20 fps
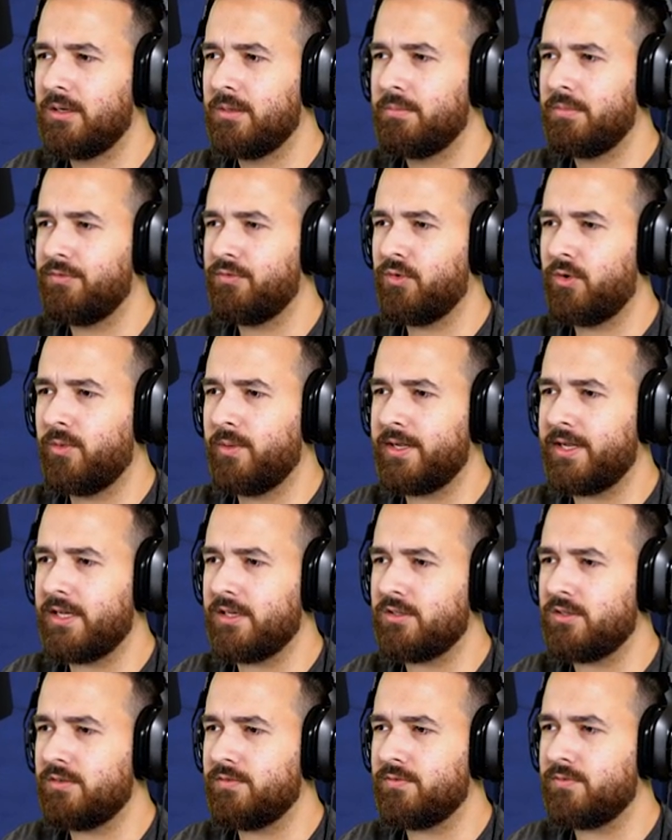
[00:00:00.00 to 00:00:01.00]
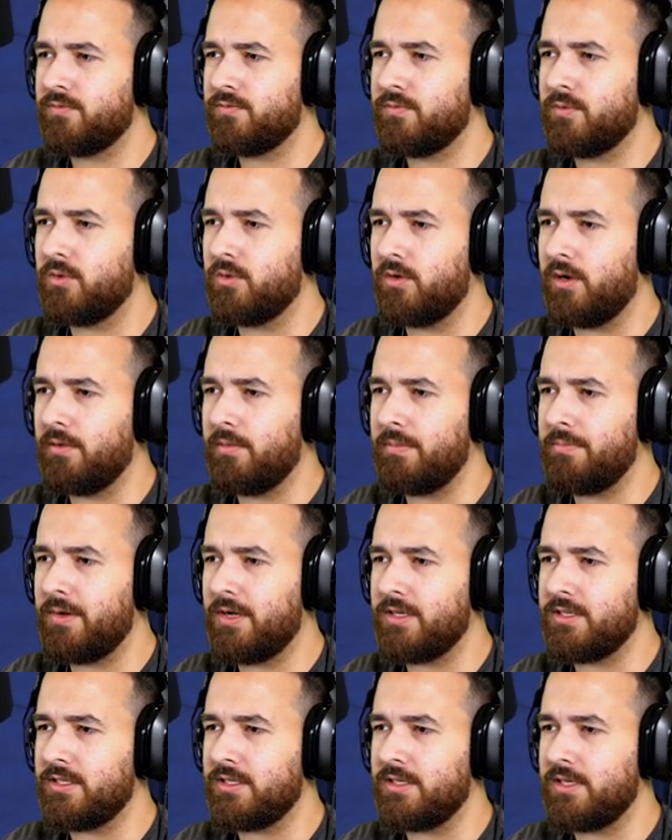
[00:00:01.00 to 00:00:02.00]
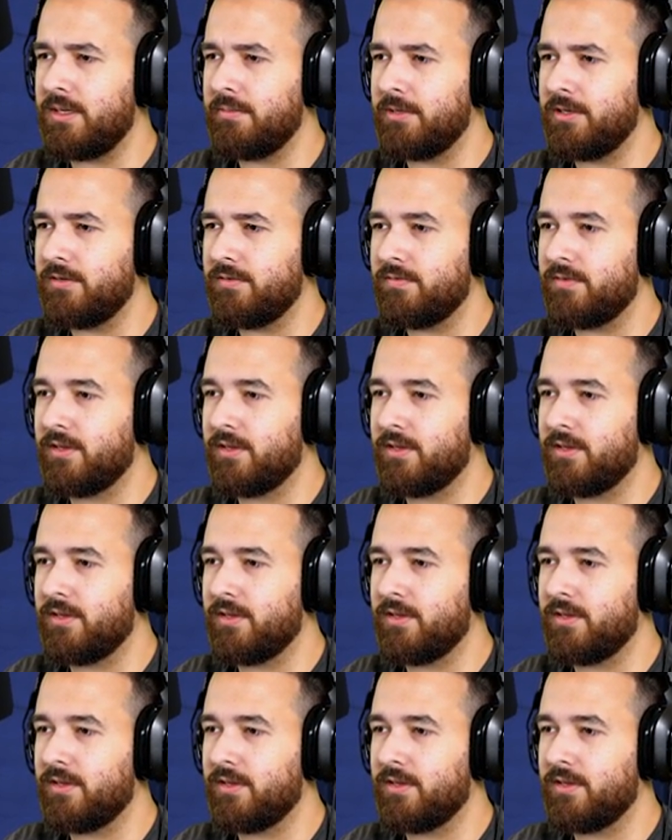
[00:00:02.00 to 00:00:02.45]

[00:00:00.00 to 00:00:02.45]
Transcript: before we get too... Oh, I went past it, damn it.